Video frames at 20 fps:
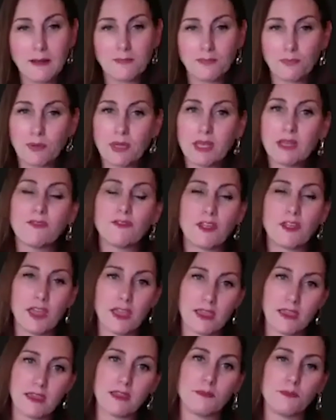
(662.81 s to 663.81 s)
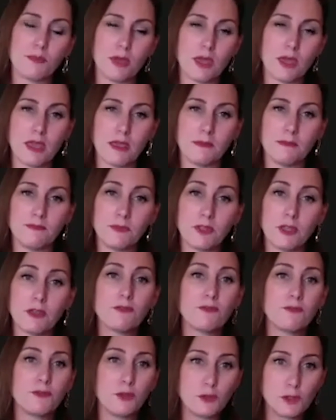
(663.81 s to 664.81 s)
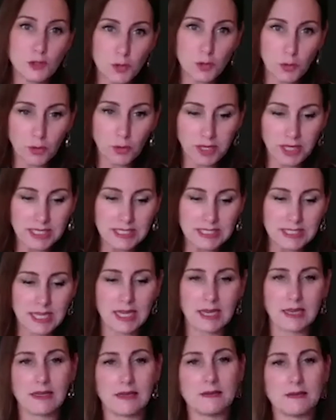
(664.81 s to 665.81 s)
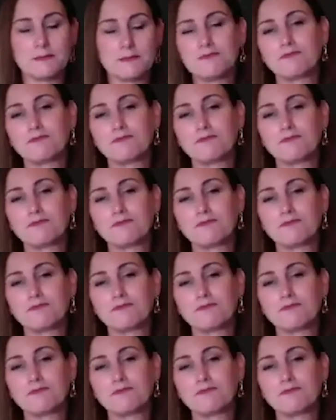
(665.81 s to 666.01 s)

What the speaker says: But if they can be future orientated,